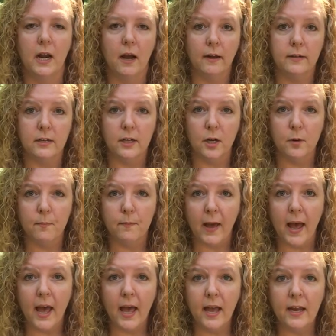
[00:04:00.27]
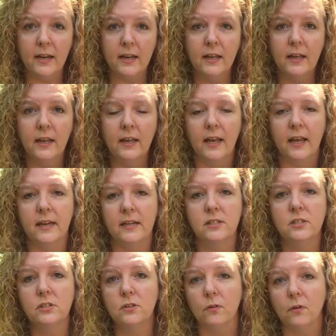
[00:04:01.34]
under your bed, in a
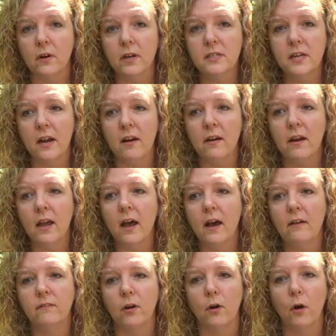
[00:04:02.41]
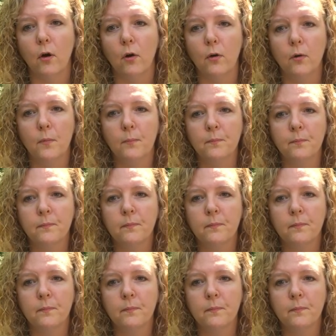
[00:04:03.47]
storage area of your home,